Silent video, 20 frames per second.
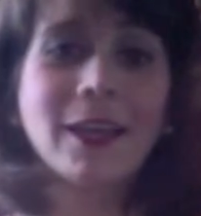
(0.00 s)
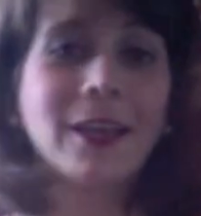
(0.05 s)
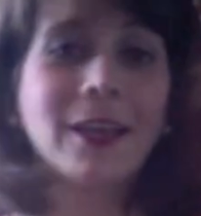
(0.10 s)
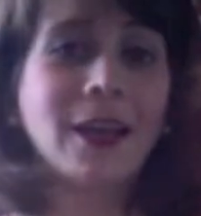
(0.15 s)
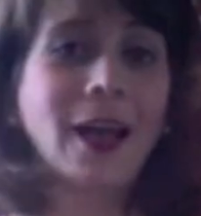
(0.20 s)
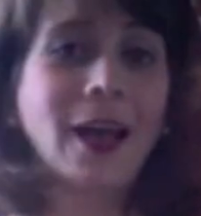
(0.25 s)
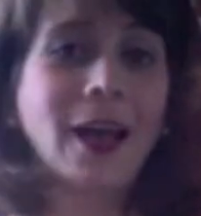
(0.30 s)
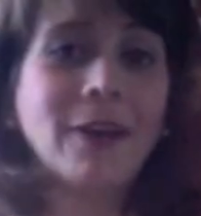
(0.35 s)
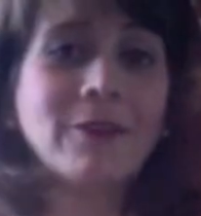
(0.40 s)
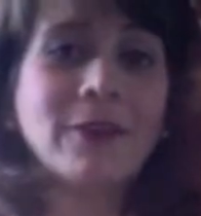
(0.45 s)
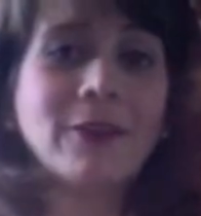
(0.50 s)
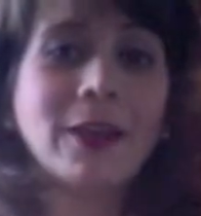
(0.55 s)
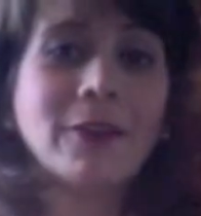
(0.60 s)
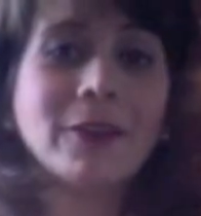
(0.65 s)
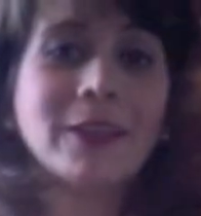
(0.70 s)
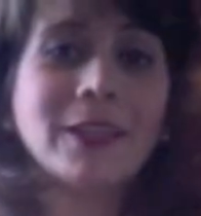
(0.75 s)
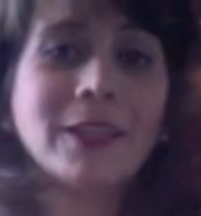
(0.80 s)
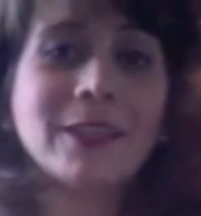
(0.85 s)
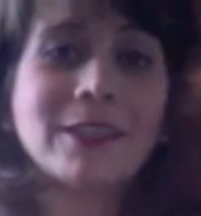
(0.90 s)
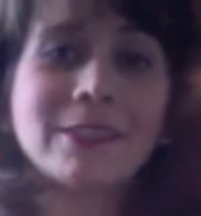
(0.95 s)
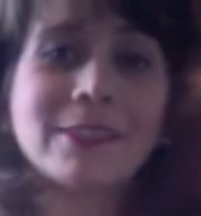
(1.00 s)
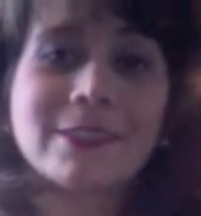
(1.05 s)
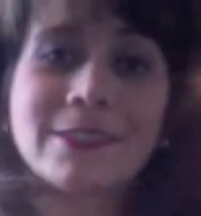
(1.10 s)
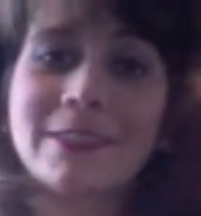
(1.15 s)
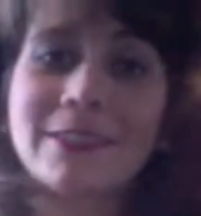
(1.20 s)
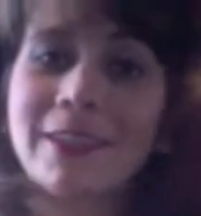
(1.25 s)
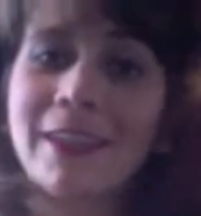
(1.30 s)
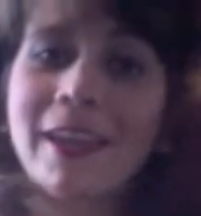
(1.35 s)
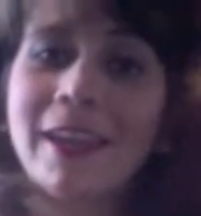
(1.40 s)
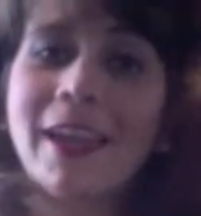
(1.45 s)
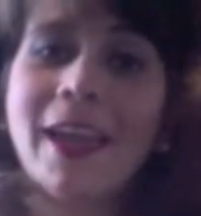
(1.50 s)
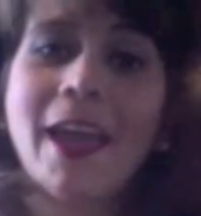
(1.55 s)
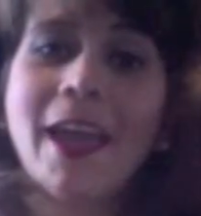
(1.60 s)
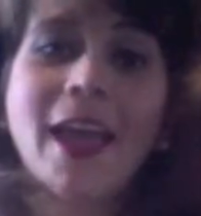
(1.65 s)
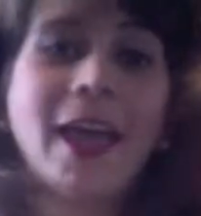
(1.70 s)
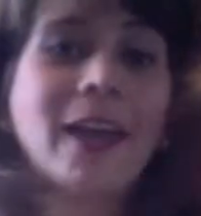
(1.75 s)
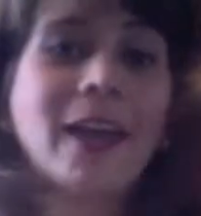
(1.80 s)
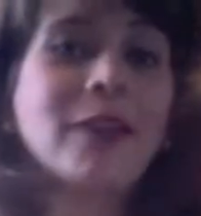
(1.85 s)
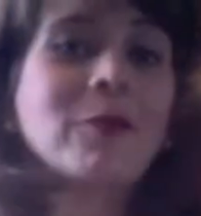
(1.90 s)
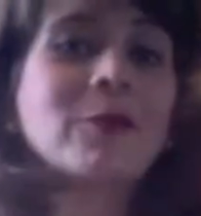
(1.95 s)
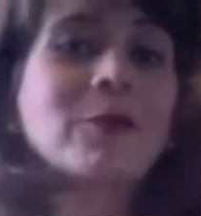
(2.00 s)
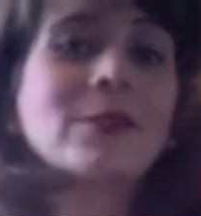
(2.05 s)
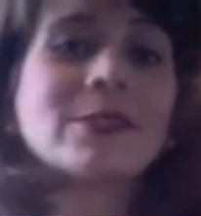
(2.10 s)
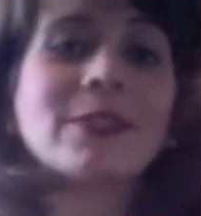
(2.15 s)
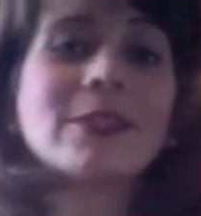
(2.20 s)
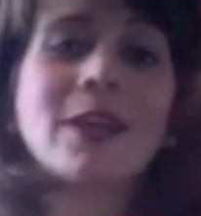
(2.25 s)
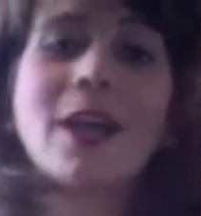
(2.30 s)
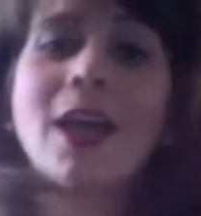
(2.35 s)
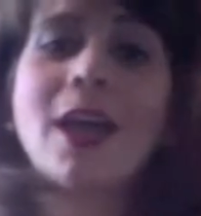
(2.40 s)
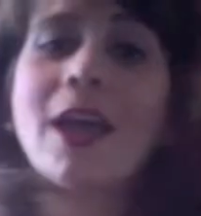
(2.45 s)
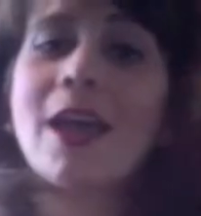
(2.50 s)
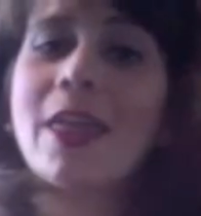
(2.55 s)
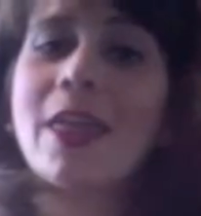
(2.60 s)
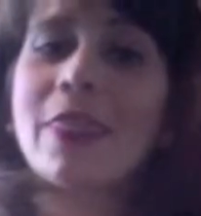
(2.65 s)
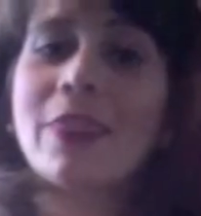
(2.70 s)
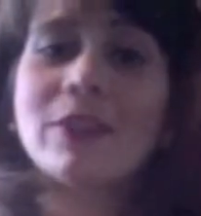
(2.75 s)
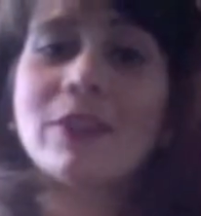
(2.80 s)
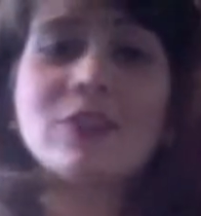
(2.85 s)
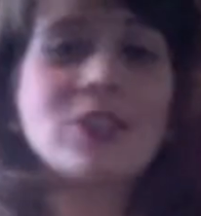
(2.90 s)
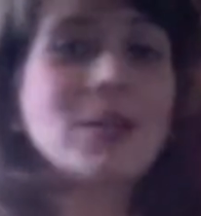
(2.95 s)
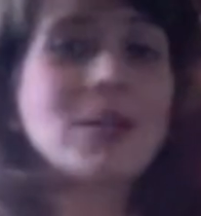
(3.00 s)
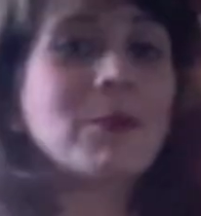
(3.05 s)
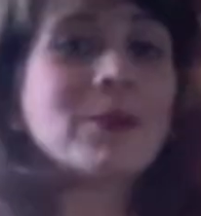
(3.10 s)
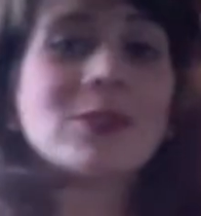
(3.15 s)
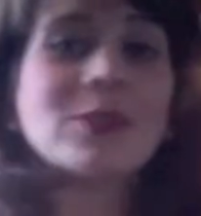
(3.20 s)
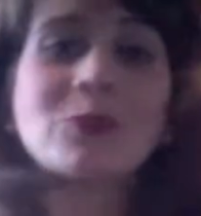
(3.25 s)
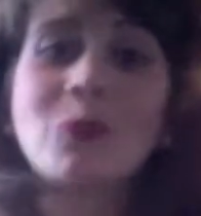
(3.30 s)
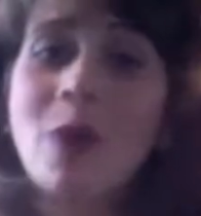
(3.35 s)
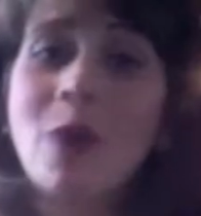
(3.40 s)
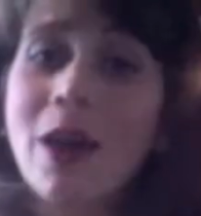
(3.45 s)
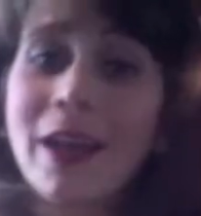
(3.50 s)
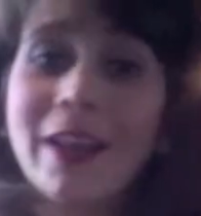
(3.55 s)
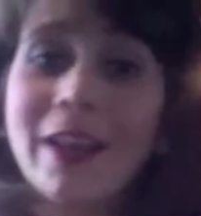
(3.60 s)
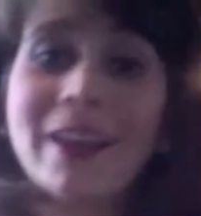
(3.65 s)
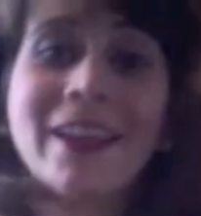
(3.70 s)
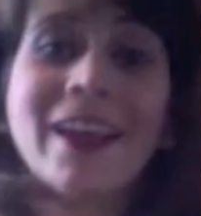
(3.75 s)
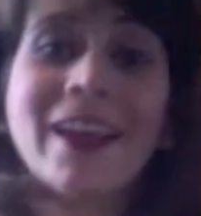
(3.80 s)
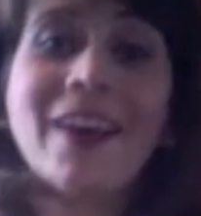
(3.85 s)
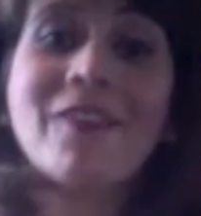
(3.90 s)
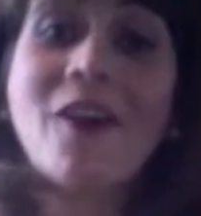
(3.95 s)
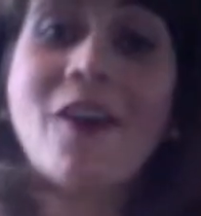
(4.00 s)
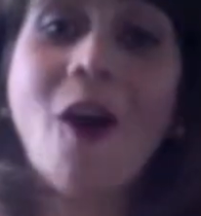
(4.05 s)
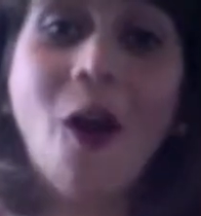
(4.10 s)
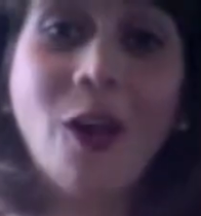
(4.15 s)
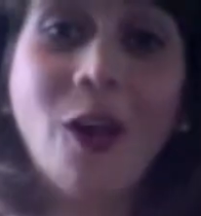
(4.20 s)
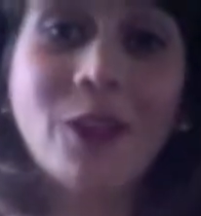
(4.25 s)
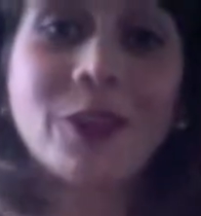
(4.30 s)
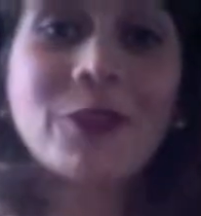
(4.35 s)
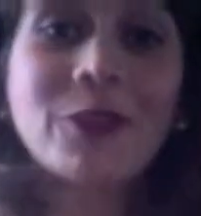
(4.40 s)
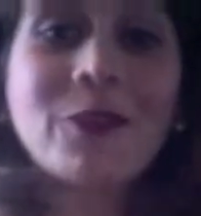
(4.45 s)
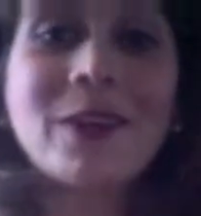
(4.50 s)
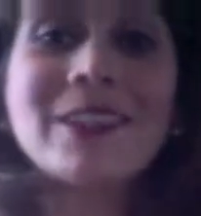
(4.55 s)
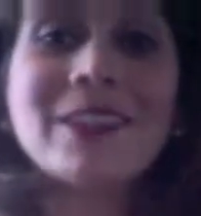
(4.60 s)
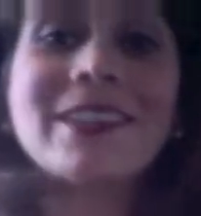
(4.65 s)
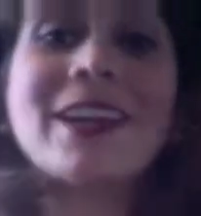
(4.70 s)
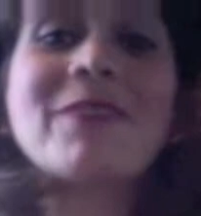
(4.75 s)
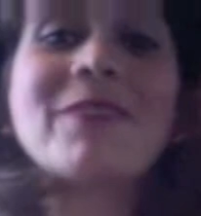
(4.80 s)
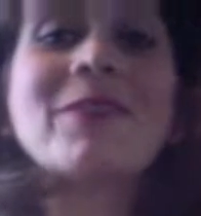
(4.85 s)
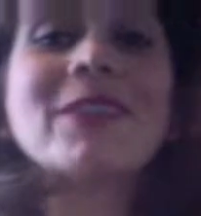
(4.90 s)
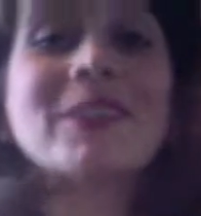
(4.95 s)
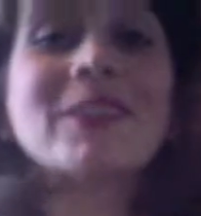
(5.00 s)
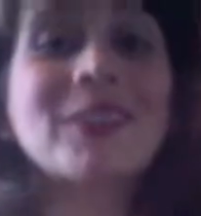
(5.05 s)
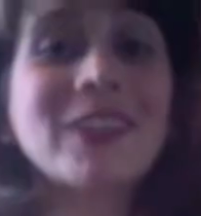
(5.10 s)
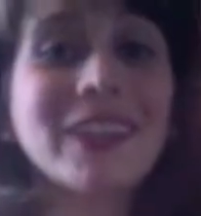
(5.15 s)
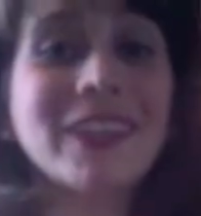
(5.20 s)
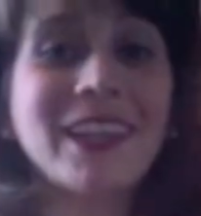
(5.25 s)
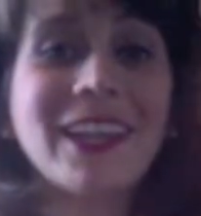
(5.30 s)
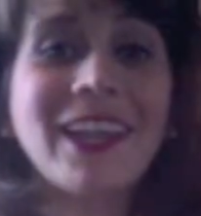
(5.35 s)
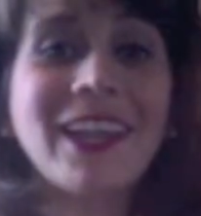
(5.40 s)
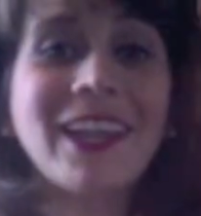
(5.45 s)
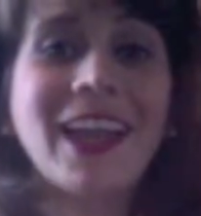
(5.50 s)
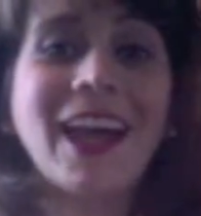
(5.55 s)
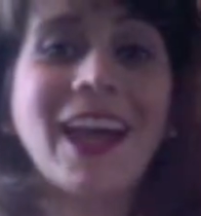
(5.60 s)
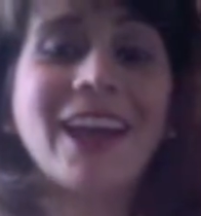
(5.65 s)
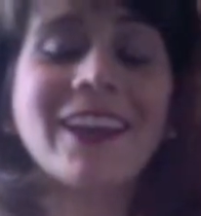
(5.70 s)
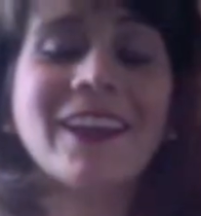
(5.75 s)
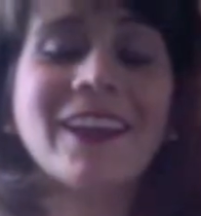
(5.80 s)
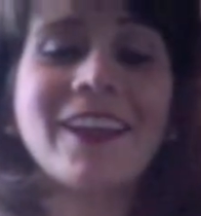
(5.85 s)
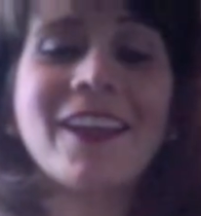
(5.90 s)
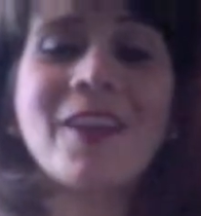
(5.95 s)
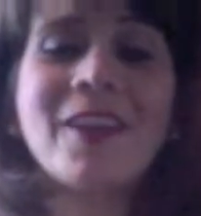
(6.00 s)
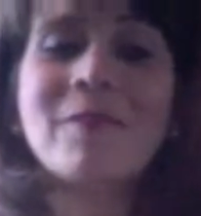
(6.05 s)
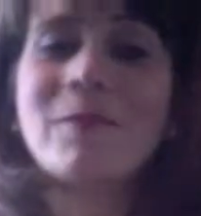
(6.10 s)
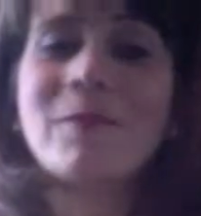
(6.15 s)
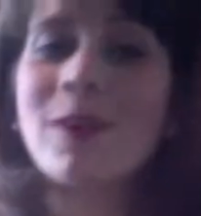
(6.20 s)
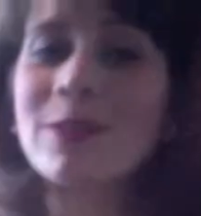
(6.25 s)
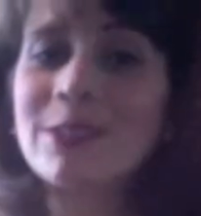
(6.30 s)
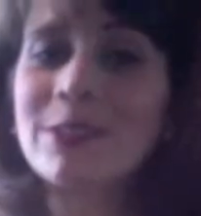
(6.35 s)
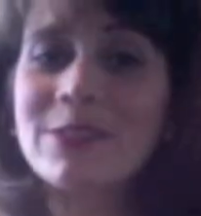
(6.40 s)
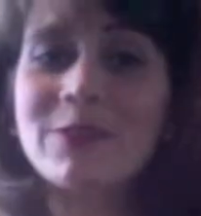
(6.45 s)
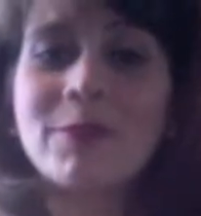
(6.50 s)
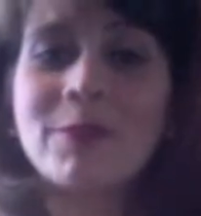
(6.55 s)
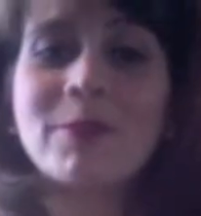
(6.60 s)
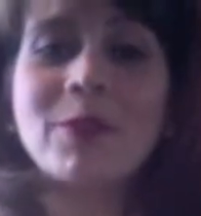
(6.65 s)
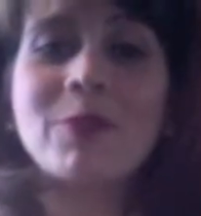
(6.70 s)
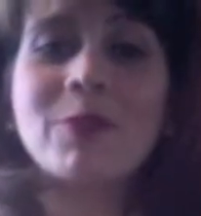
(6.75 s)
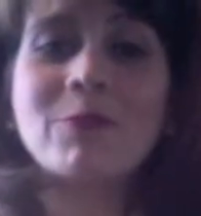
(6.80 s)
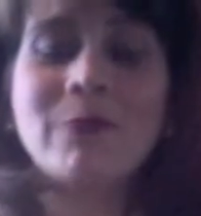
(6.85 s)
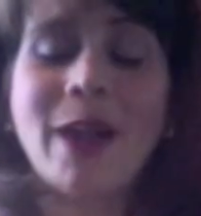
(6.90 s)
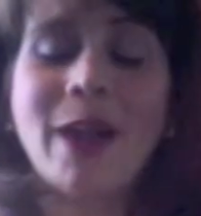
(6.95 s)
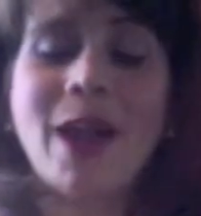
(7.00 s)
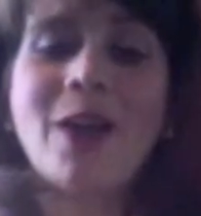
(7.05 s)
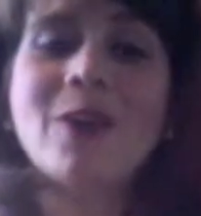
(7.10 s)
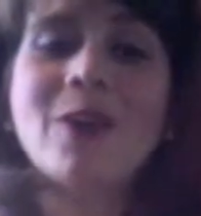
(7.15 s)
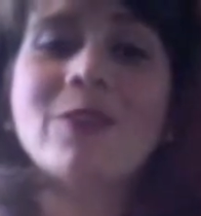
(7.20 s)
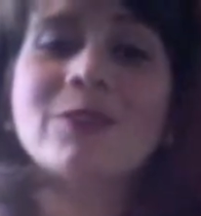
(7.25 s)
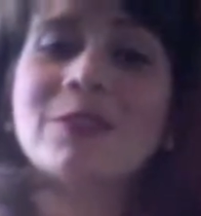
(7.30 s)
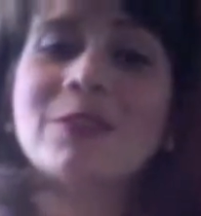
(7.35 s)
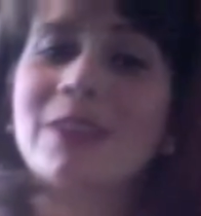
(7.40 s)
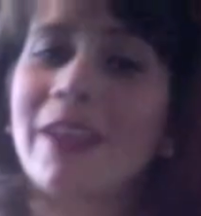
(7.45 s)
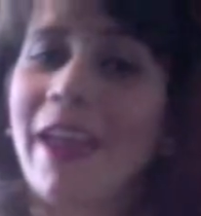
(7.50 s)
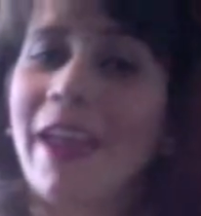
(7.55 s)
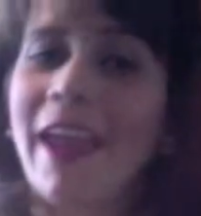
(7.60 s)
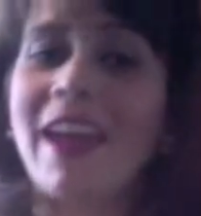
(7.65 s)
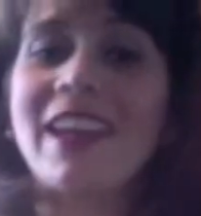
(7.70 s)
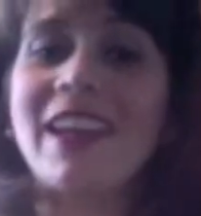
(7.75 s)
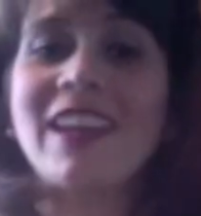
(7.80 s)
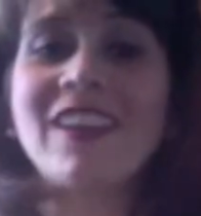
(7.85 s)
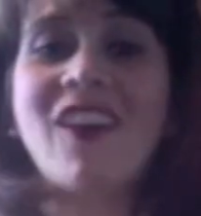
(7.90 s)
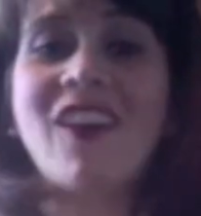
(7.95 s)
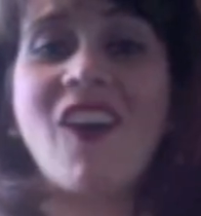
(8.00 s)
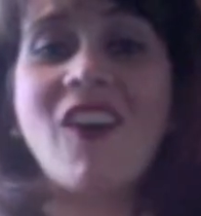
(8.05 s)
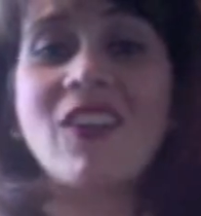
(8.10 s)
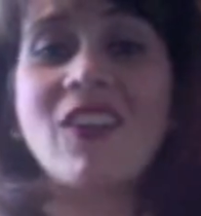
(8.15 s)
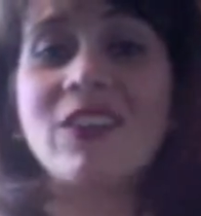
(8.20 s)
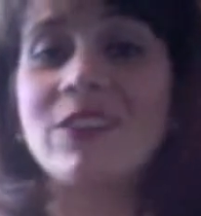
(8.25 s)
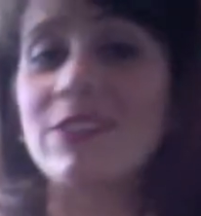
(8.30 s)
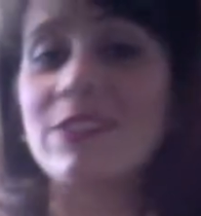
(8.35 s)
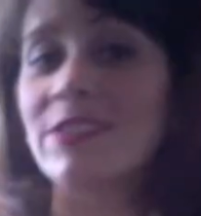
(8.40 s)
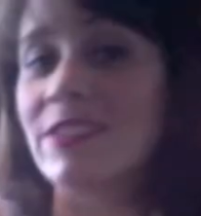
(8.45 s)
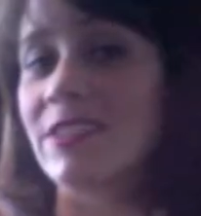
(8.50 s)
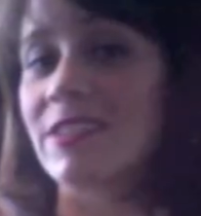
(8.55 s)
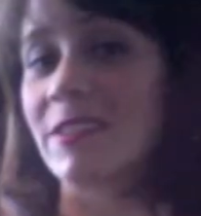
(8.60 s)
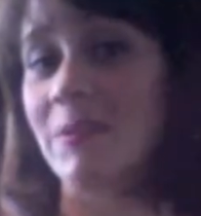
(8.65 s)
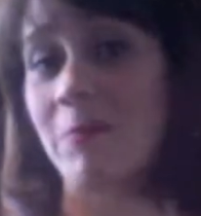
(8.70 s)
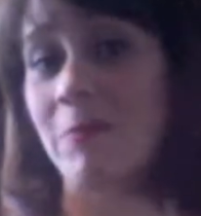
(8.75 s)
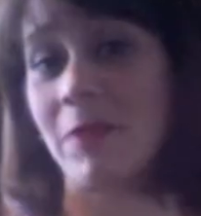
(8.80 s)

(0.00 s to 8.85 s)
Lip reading: I found this. And it was the cheapest one of all of the ones I've been looking at. Most of them are around $80.